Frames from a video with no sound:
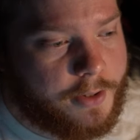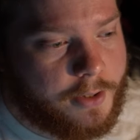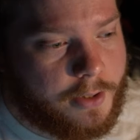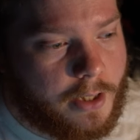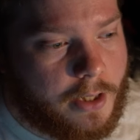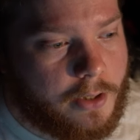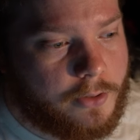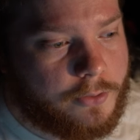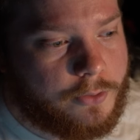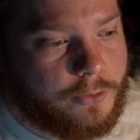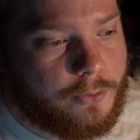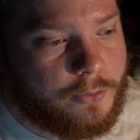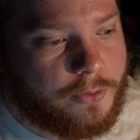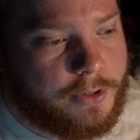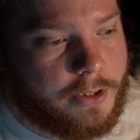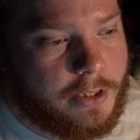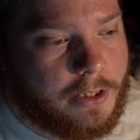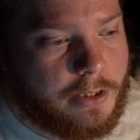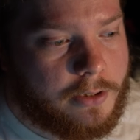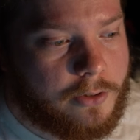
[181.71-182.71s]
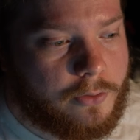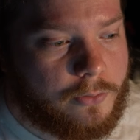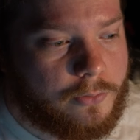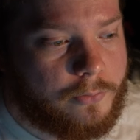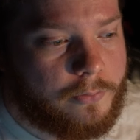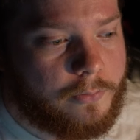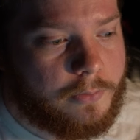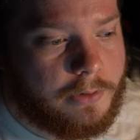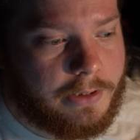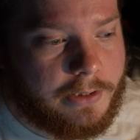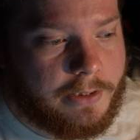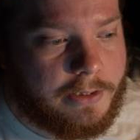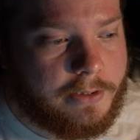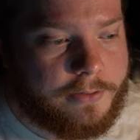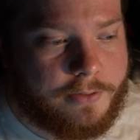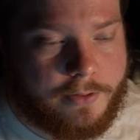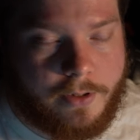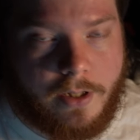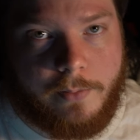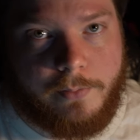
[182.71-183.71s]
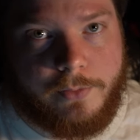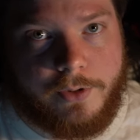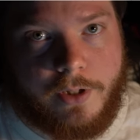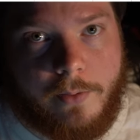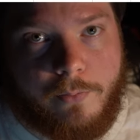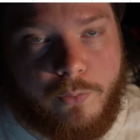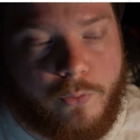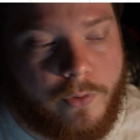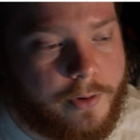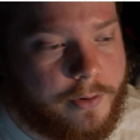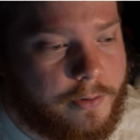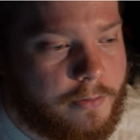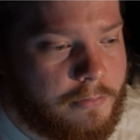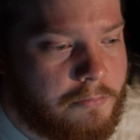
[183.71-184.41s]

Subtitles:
else, you'll see a little list comes up with